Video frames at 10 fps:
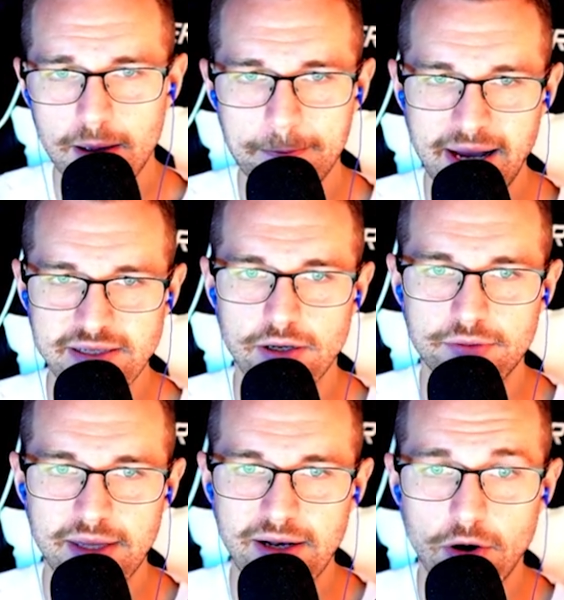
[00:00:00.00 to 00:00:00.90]
max
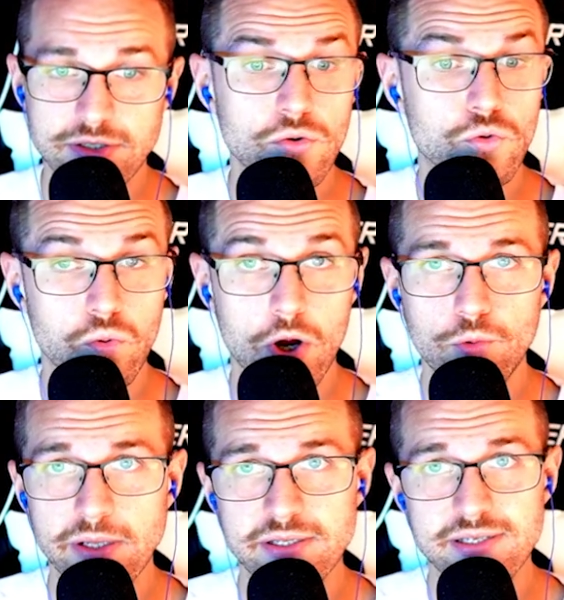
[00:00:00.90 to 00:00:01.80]
health, and also grow
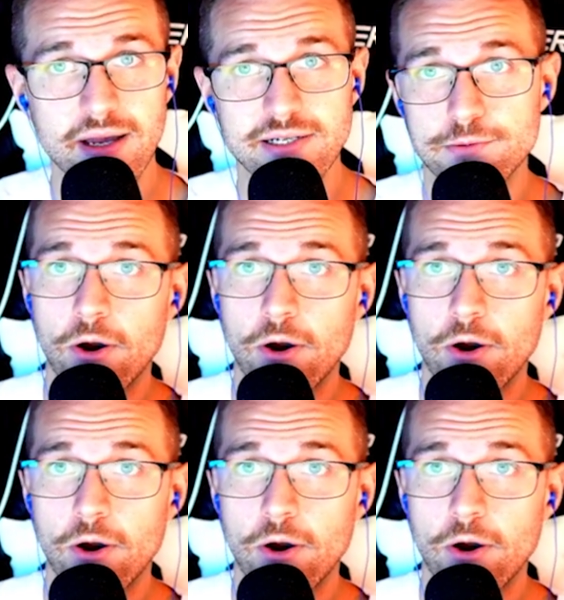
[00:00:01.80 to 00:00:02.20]
in size.